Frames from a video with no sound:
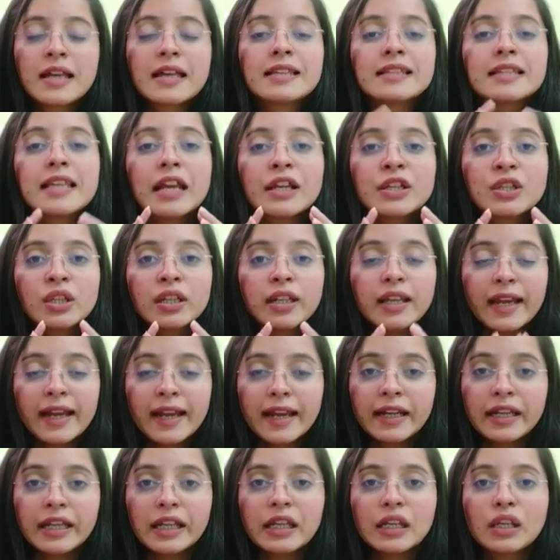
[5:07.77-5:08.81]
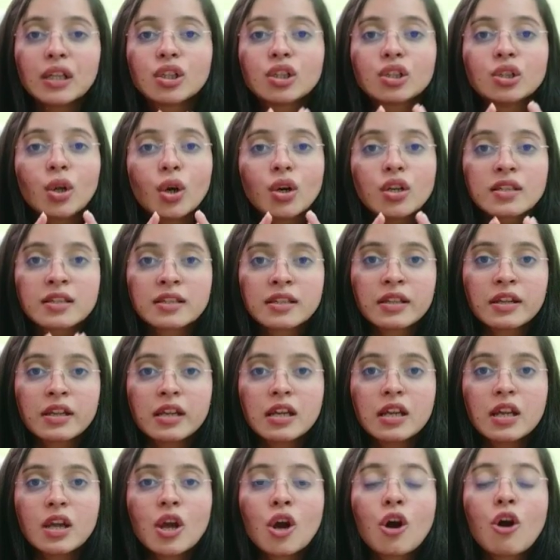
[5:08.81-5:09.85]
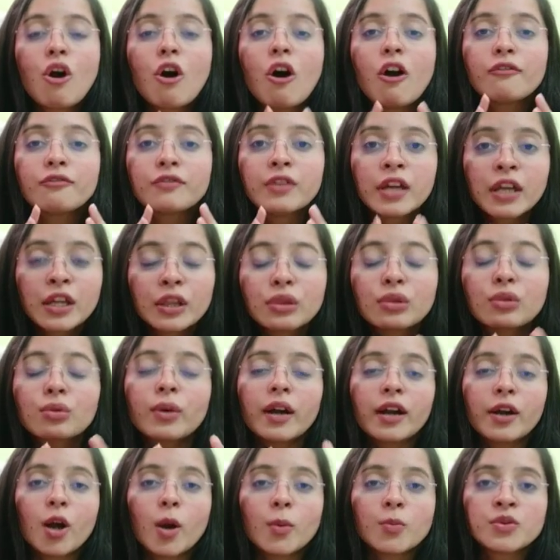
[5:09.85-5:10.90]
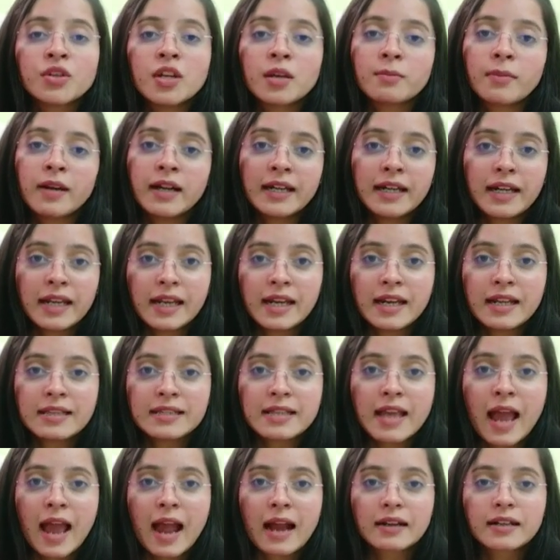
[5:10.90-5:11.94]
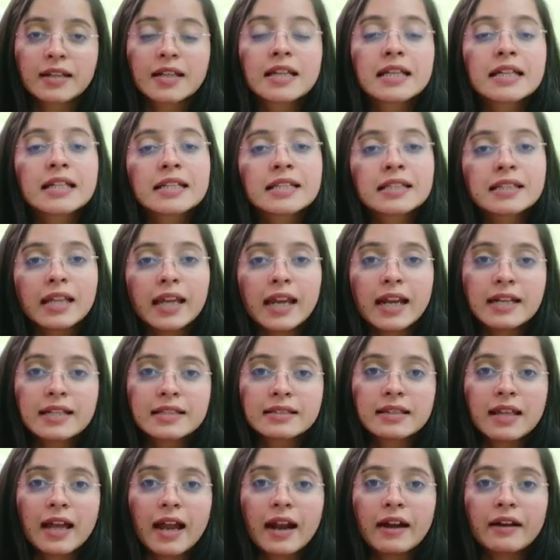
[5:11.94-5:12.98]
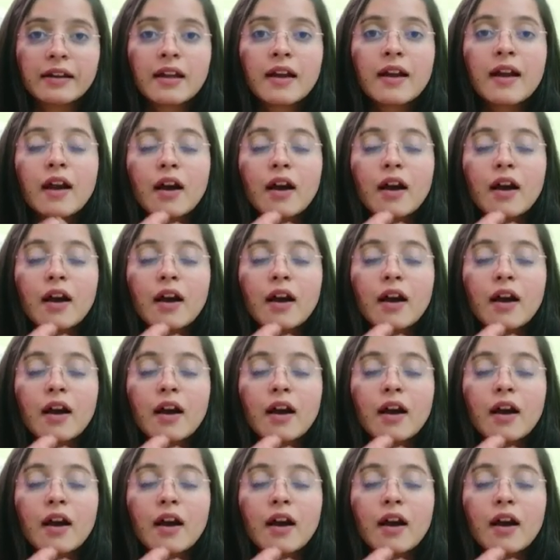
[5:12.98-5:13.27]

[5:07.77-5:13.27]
Section 18, Clause 3 of Hindu Adoption Maintenance Act states that